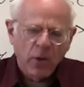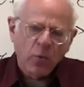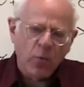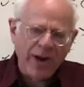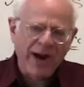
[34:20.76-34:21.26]

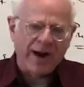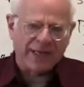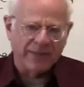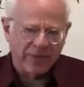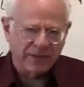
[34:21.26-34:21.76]
One
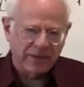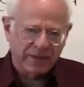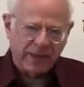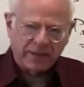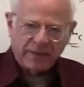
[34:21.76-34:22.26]
argument
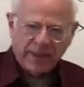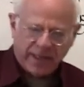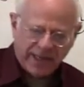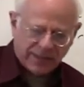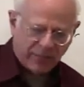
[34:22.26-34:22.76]
that
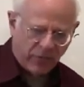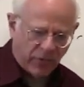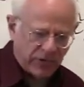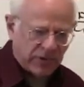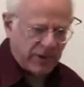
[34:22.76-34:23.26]
has
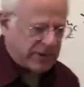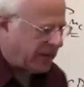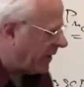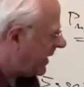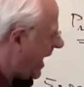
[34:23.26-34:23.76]
emerged is
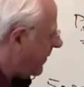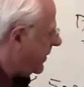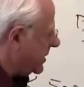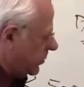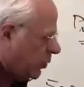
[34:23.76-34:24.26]
that the
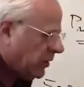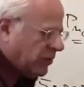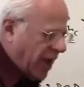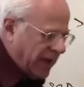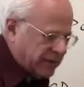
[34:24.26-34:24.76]
capitalists will
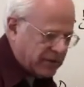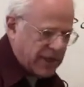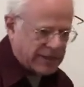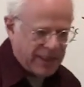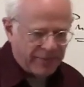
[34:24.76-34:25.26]
not
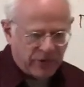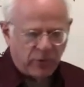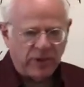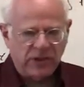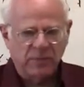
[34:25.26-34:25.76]
attempt
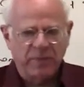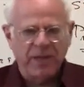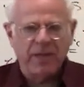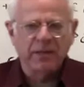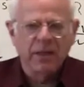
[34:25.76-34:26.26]
to
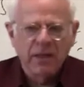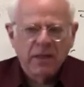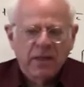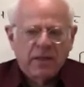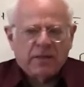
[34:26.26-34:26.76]
expand
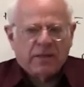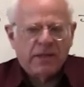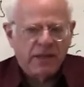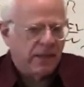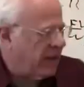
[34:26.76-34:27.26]

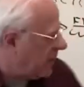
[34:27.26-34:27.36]
the